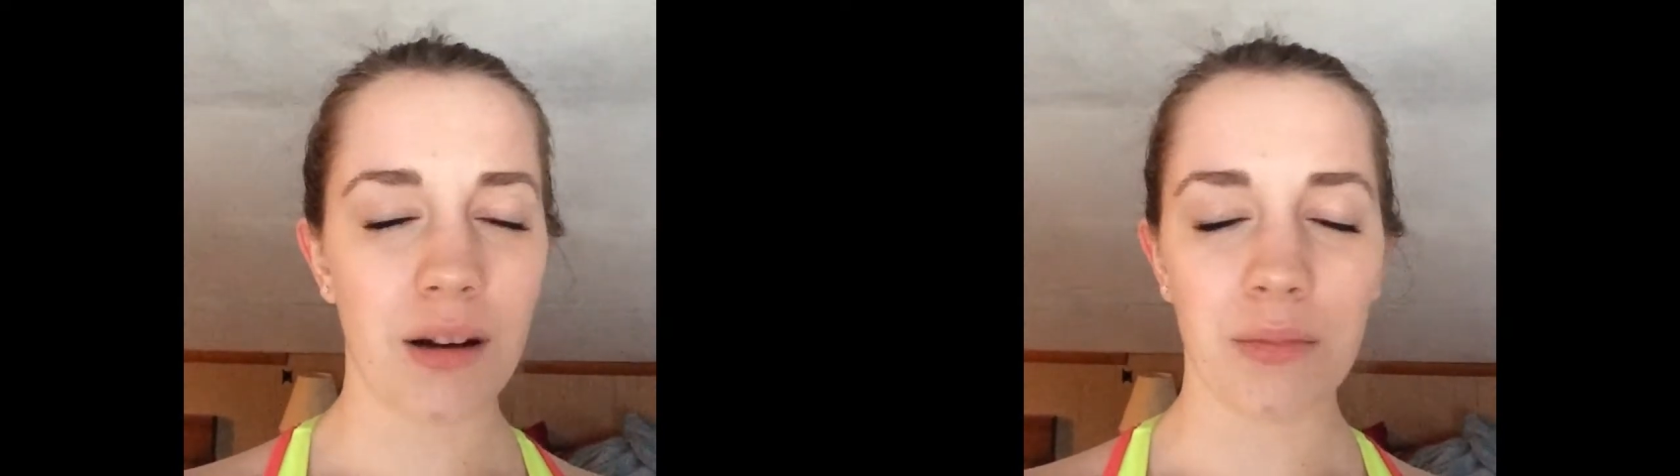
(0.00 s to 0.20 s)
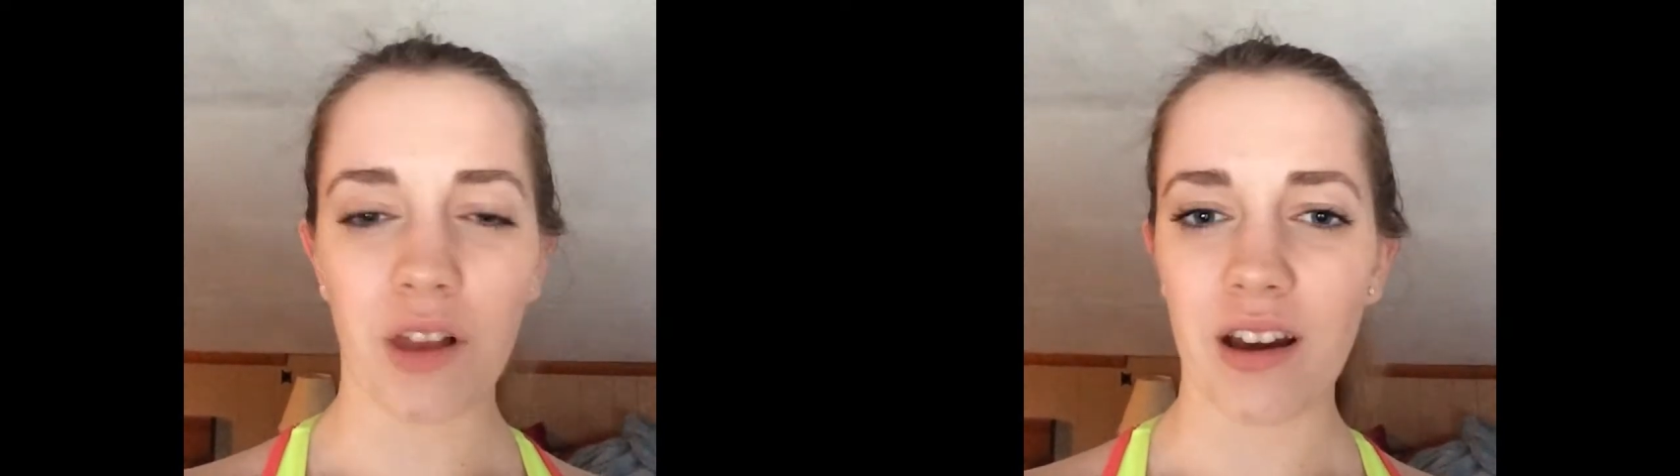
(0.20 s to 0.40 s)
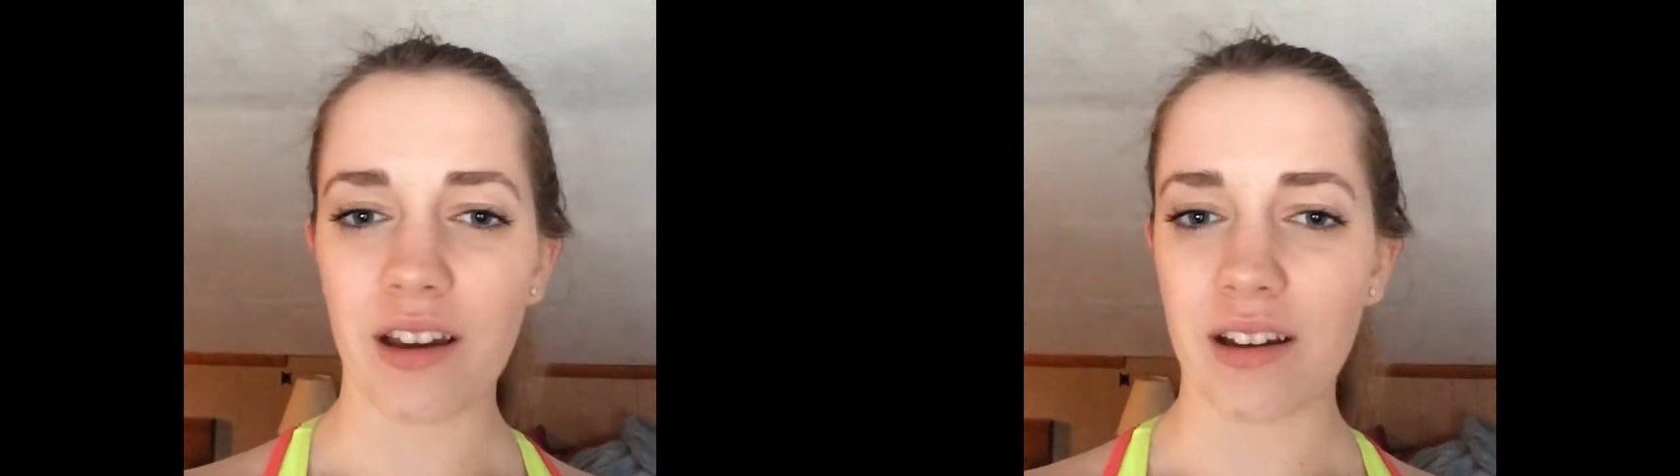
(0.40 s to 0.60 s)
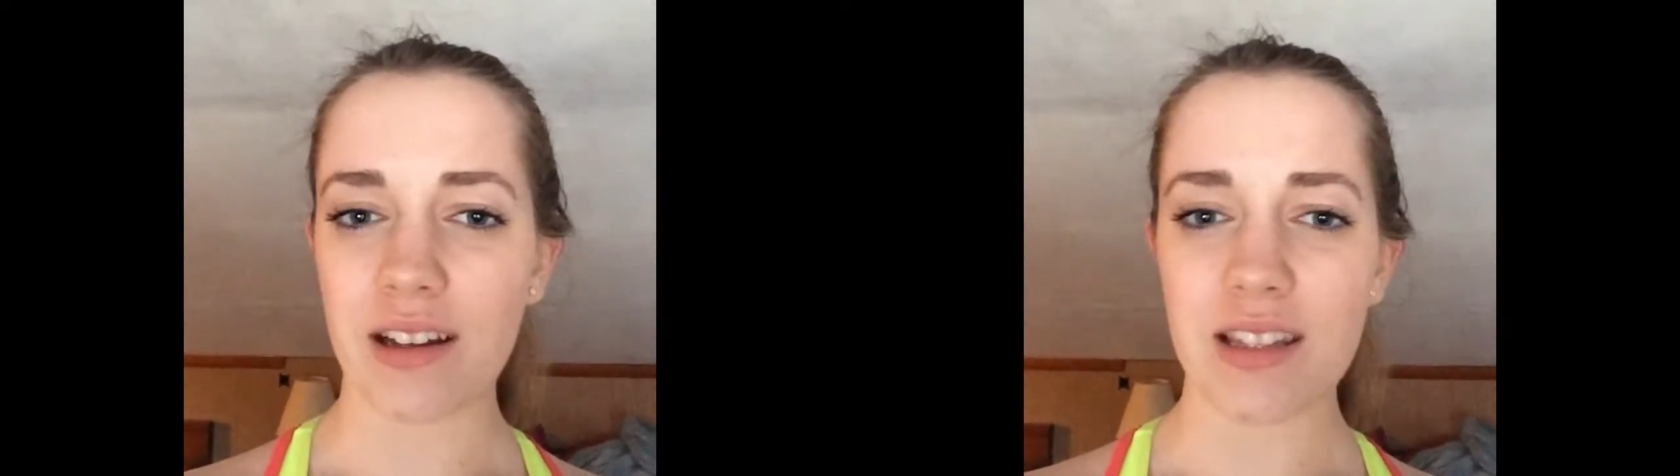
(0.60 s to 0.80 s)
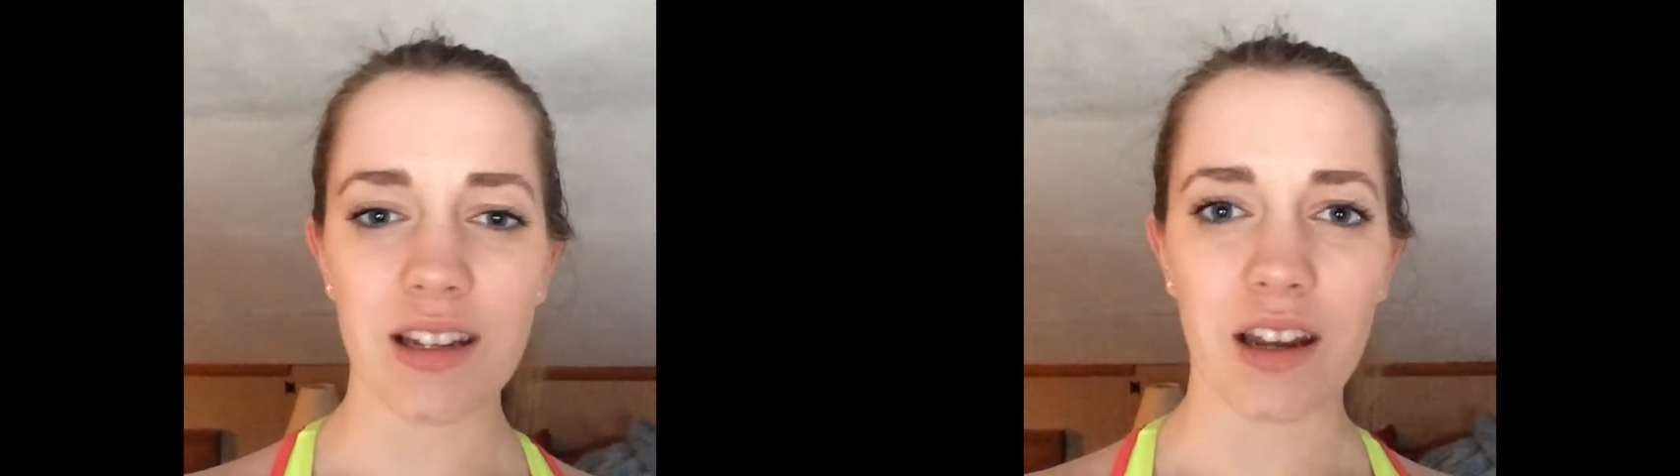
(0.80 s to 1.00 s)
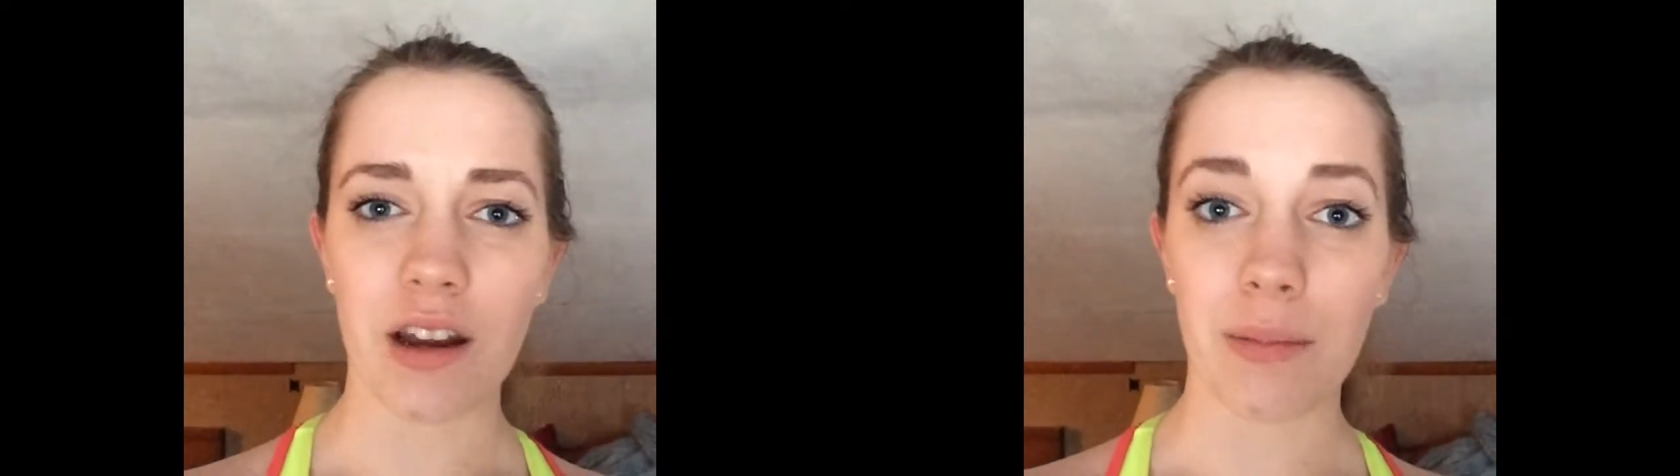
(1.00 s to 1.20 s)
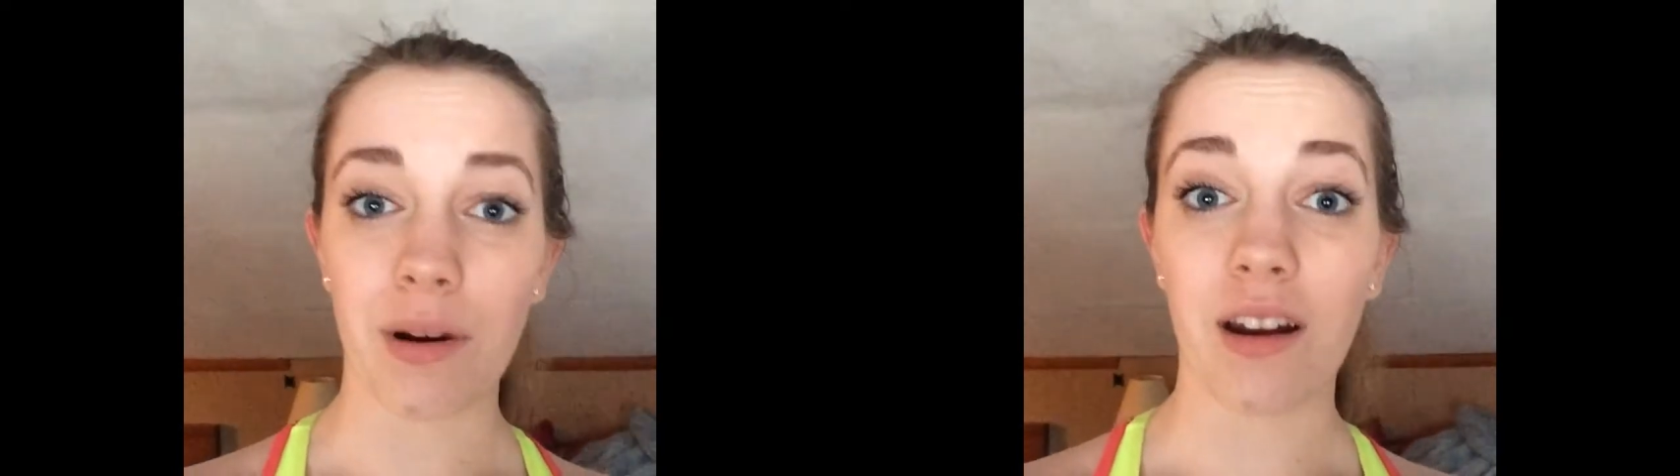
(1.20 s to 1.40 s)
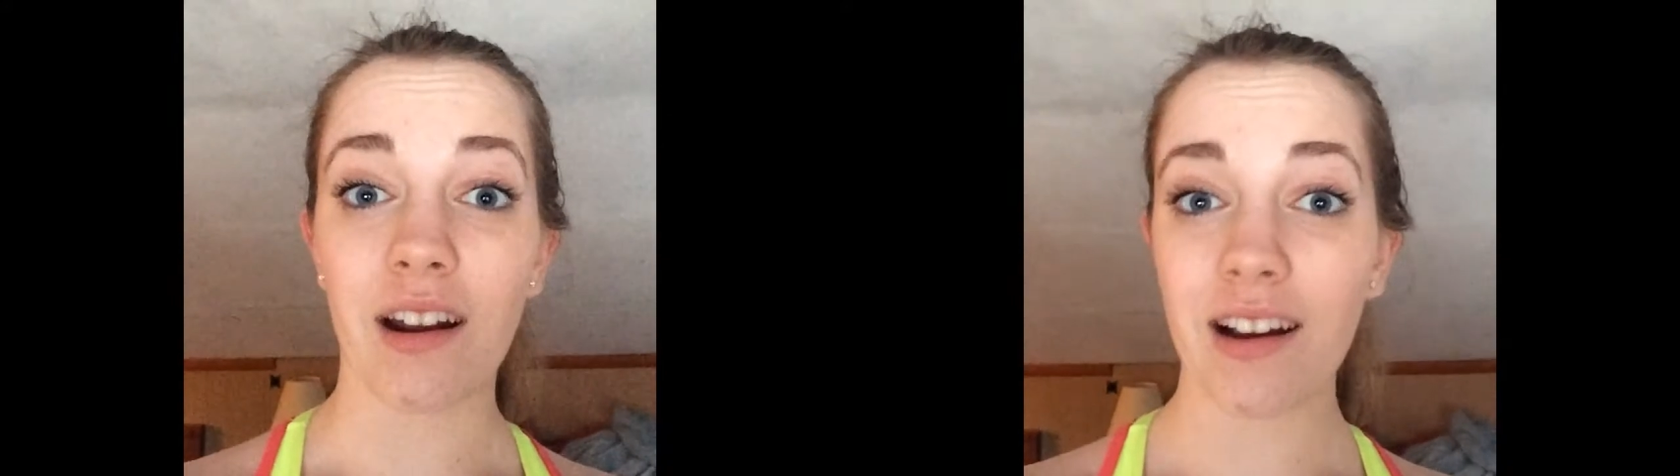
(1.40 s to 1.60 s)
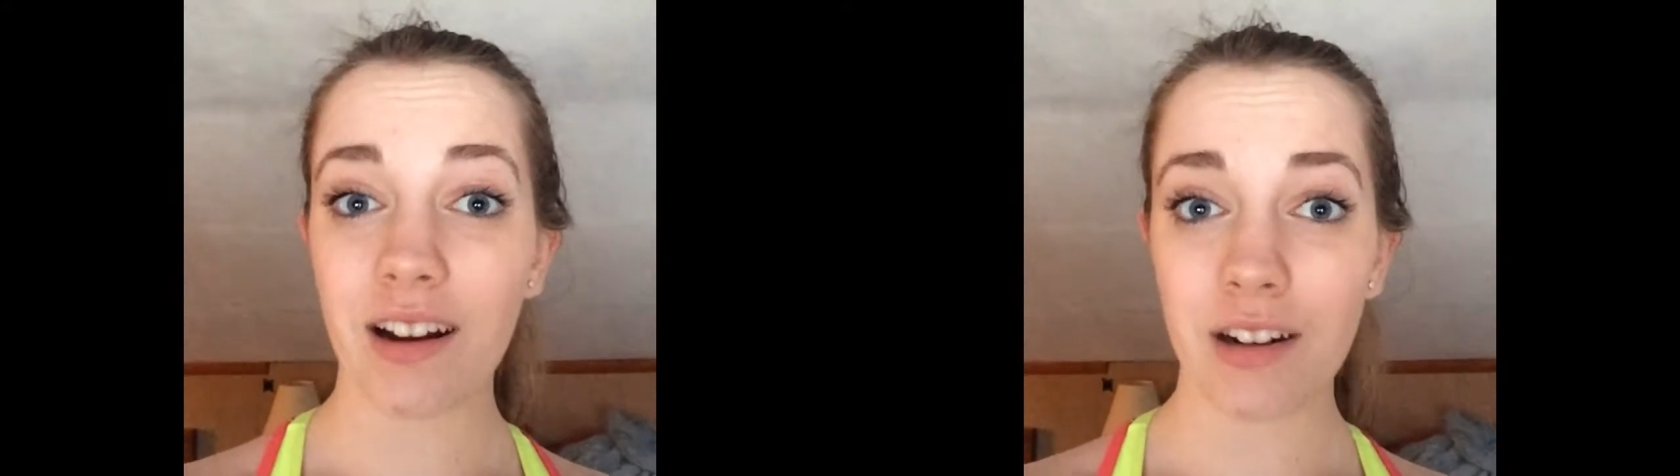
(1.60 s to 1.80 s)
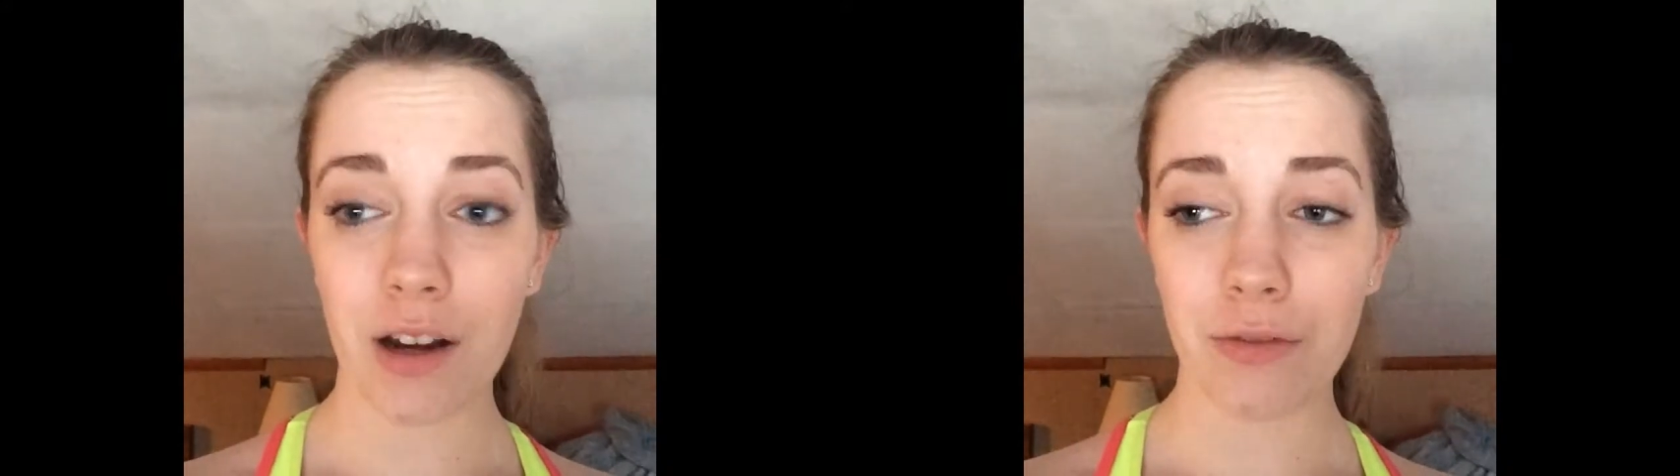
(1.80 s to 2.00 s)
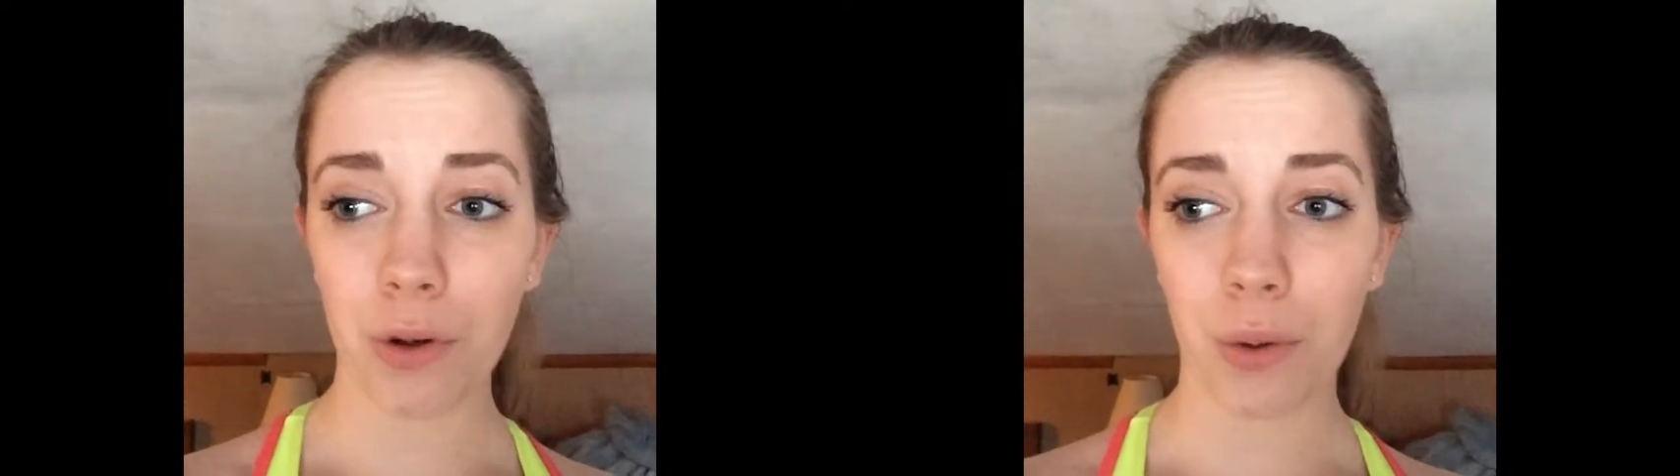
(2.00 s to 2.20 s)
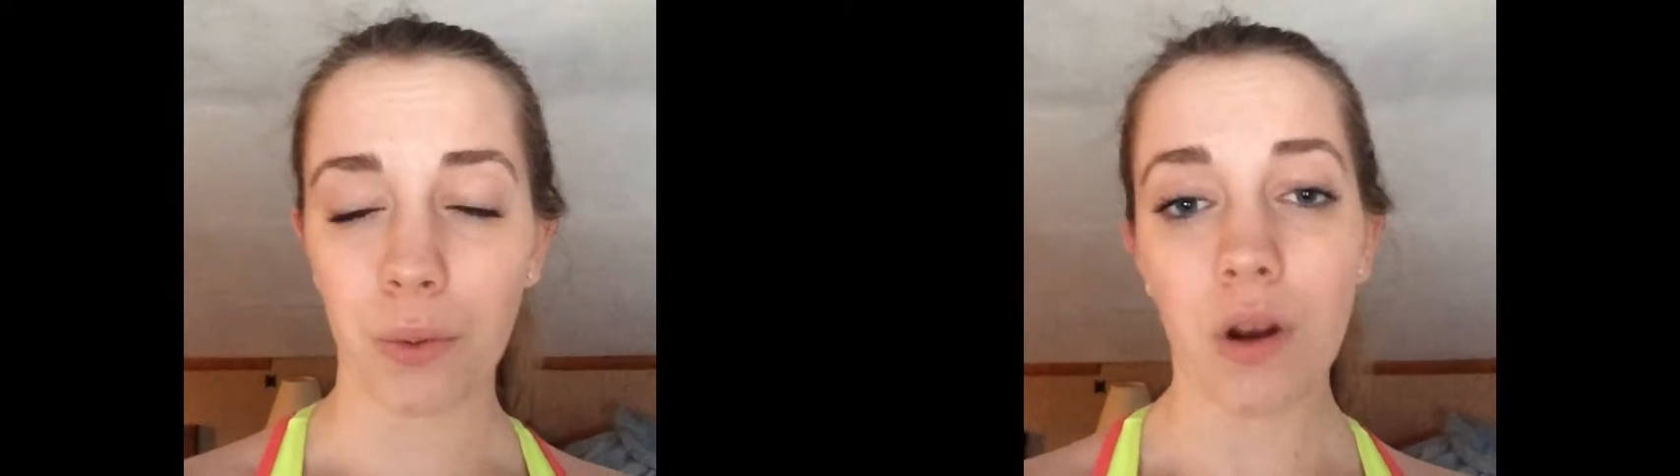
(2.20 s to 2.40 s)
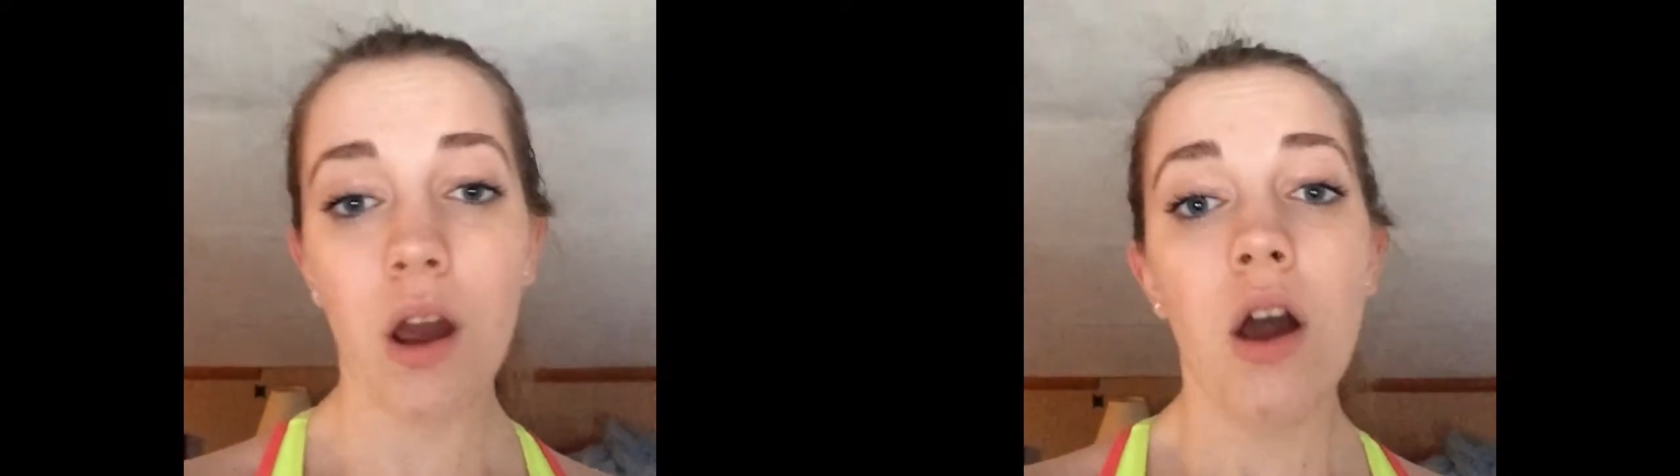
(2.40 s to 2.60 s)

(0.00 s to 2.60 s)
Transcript: I'm lying, I didn't get an iPod. I got an iPhone.